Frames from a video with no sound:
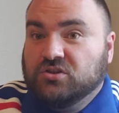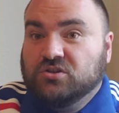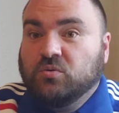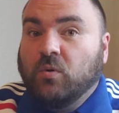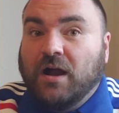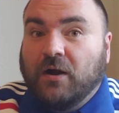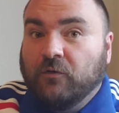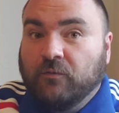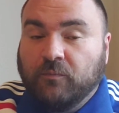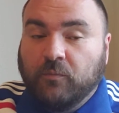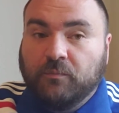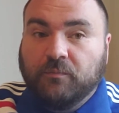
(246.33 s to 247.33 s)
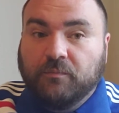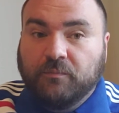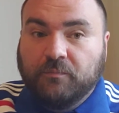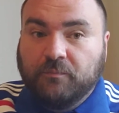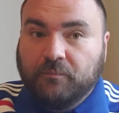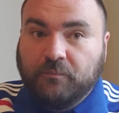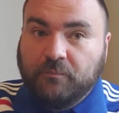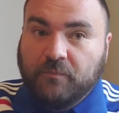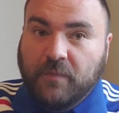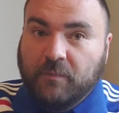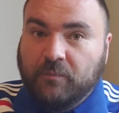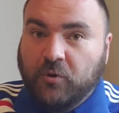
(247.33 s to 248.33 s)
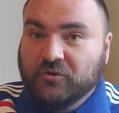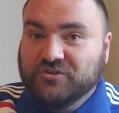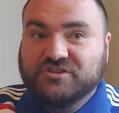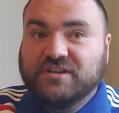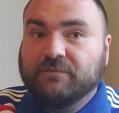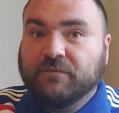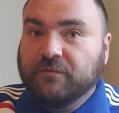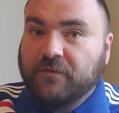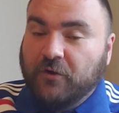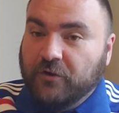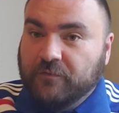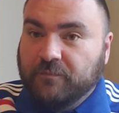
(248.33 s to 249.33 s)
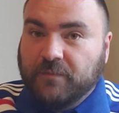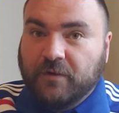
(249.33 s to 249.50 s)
12.75 of